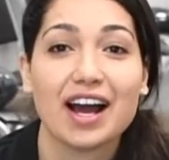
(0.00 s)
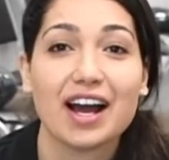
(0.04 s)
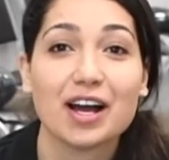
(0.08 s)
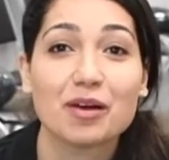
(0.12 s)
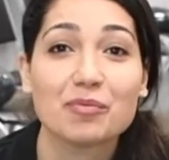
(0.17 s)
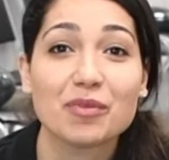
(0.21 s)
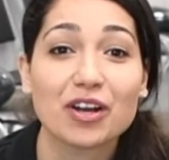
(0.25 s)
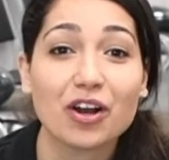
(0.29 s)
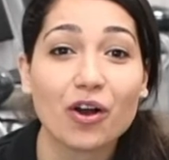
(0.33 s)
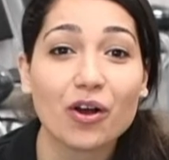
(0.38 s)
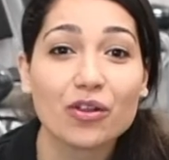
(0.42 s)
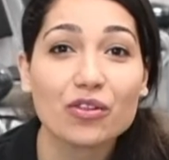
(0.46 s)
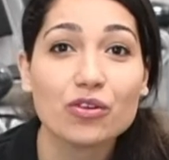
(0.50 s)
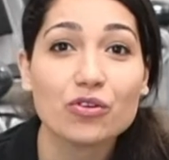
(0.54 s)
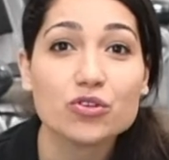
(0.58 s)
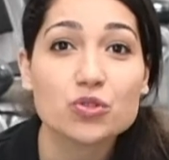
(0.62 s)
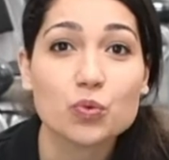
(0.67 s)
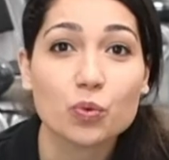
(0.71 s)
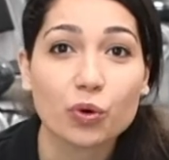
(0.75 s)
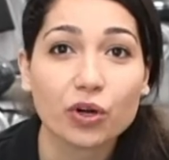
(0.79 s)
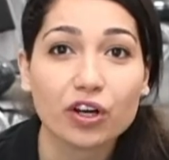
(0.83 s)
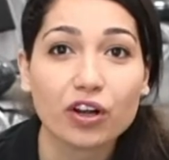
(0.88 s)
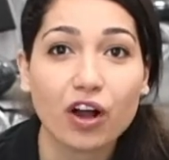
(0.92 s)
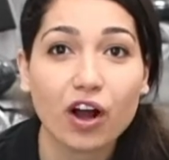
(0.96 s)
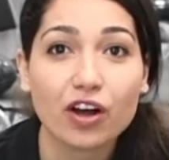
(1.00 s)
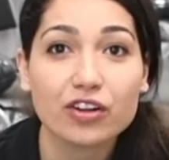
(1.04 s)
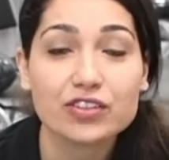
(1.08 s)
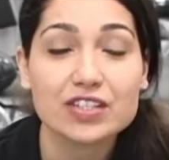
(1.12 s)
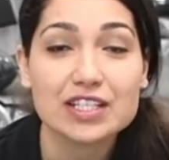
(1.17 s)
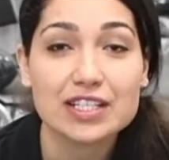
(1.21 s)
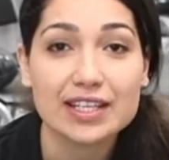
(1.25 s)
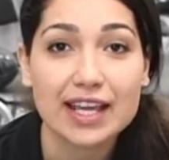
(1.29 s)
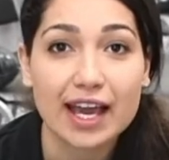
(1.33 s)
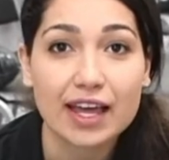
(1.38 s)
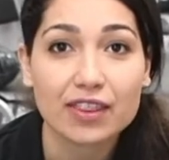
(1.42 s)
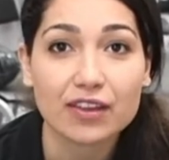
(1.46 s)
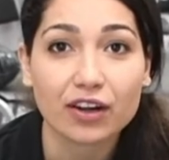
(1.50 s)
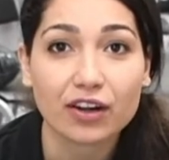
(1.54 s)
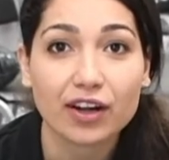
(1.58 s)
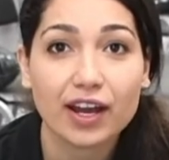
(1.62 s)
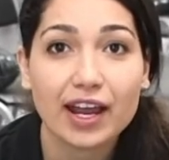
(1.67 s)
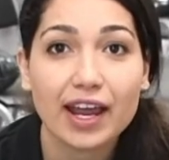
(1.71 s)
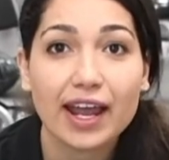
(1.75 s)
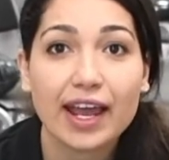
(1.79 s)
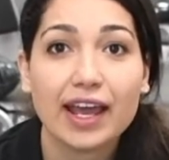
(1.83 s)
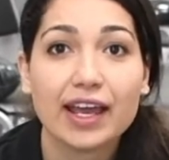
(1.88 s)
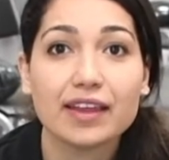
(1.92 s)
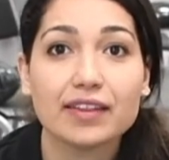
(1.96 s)
And all those work all
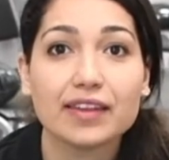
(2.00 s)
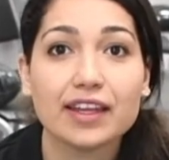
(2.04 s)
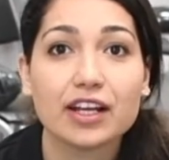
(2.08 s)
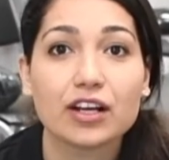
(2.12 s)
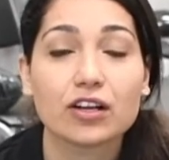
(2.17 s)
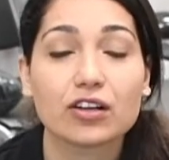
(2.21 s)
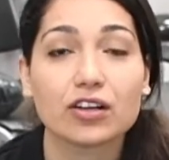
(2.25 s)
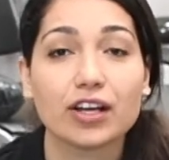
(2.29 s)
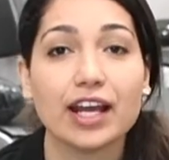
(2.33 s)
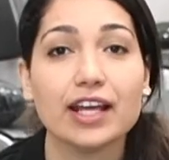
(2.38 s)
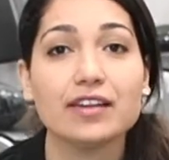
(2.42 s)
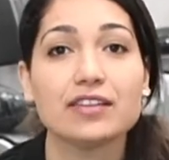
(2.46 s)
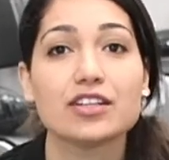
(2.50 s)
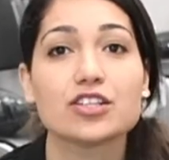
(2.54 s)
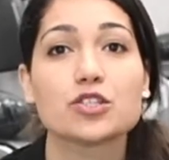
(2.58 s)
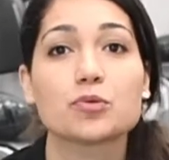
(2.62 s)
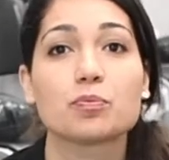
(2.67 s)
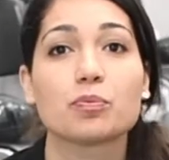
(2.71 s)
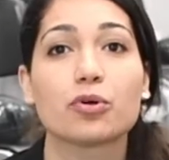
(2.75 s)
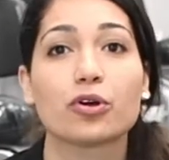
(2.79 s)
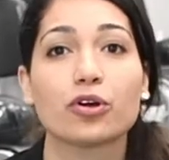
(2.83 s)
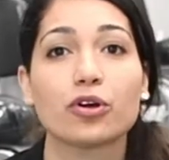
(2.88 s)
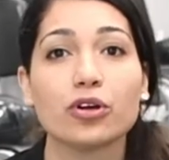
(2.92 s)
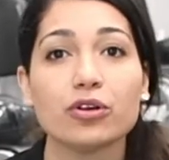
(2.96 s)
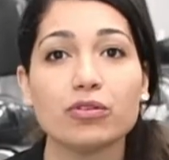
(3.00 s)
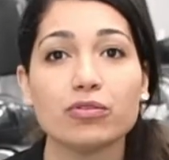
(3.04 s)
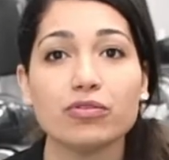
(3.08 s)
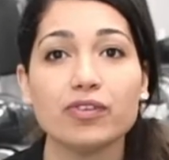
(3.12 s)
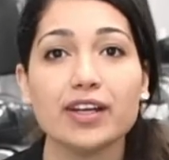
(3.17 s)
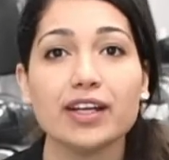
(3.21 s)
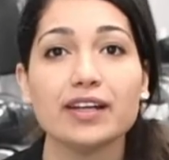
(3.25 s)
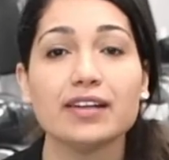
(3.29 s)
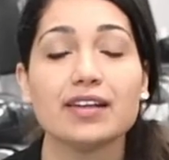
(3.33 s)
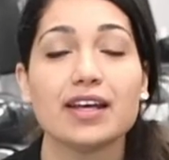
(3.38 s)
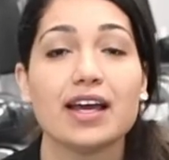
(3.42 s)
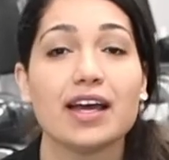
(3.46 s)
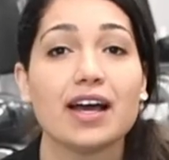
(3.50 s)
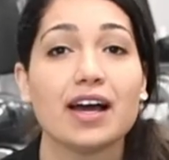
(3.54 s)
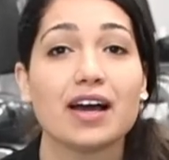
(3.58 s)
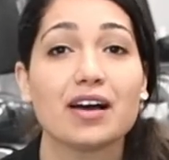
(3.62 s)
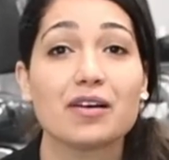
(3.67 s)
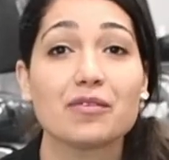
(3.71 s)
together and they create this perfect